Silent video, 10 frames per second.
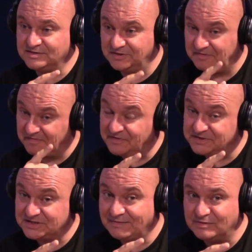So the
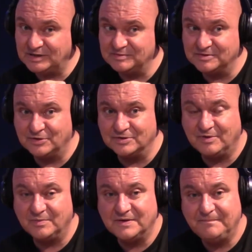first time I was able to go to the
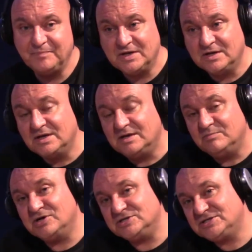pub
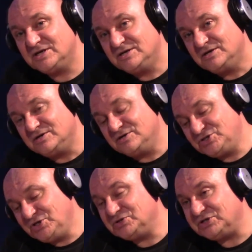because
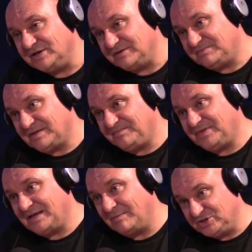usually
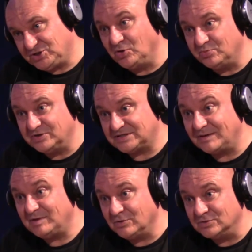I'm the soberest at
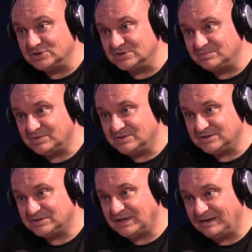my launches because
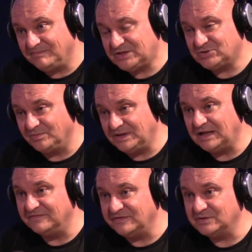I'm sort of being
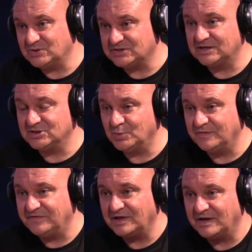interviewed, so I stay sober
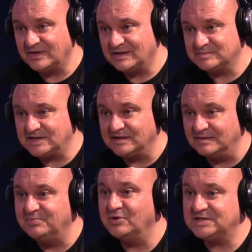for that. Then I'm signing
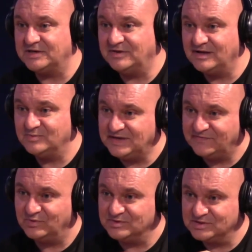books at the end when
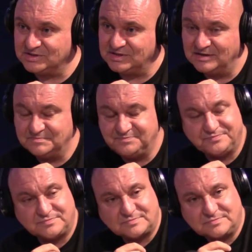everyone's
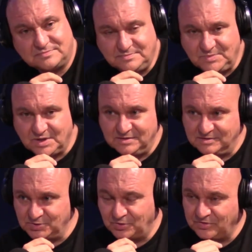
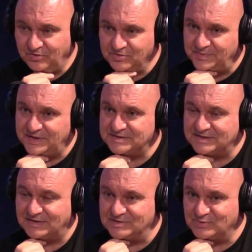sort of throwing the beers
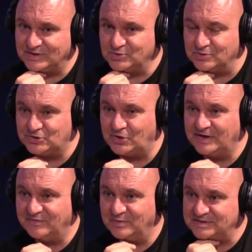down. So I sort of join
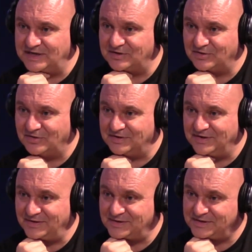everyone at 10 o'clock at night.